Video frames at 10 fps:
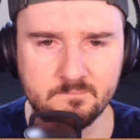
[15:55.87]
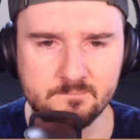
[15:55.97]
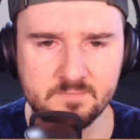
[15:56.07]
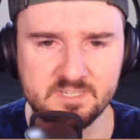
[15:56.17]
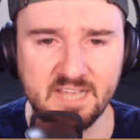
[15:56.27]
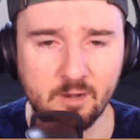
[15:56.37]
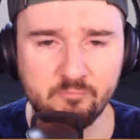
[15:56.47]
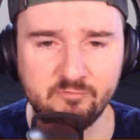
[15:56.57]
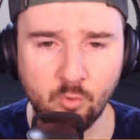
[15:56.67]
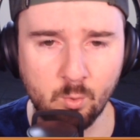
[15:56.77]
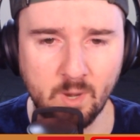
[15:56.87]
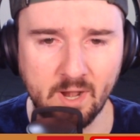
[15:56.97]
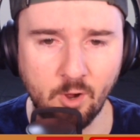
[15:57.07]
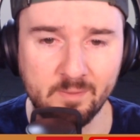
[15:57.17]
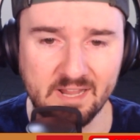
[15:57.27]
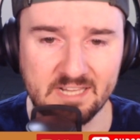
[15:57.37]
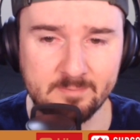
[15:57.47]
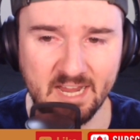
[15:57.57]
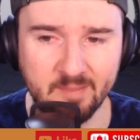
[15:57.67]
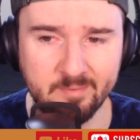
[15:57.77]
Seattle 4 and 1 at home against
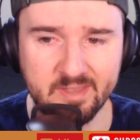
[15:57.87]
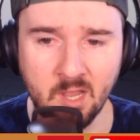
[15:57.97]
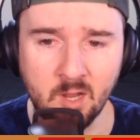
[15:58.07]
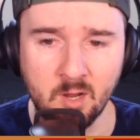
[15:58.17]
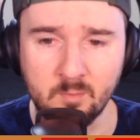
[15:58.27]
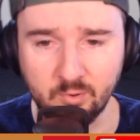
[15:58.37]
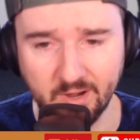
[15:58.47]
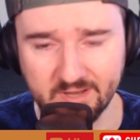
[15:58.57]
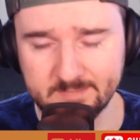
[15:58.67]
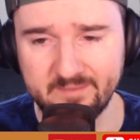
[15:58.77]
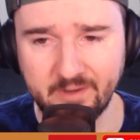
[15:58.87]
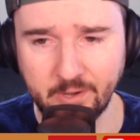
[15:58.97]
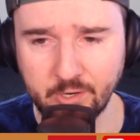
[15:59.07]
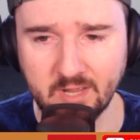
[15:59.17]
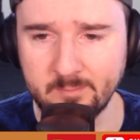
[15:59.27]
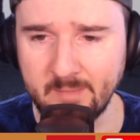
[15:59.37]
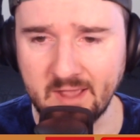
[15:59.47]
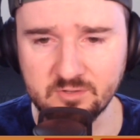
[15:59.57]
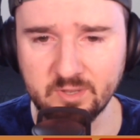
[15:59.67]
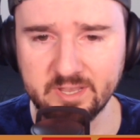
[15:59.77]
Miami. Perez has been very good on the mound.
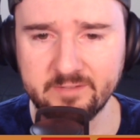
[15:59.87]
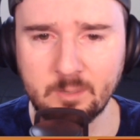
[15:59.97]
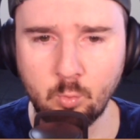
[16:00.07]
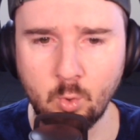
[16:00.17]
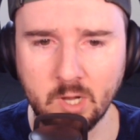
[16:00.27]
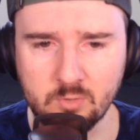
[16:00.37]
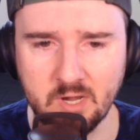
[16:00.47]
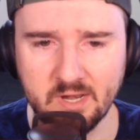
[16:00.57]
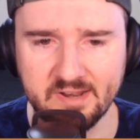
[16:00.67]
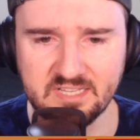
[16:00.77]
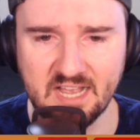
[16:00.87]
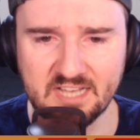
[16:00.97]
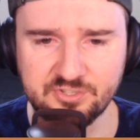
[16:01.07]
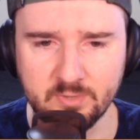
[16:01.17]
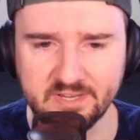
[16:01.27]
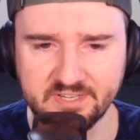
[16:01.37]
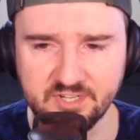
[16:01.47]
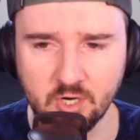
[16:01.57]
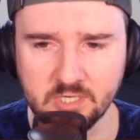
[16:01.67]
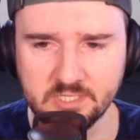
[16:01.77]
He's only given up one run in his last three
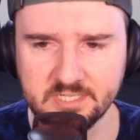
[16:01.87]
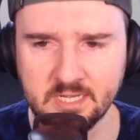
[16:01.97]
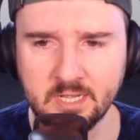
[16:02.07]
starts.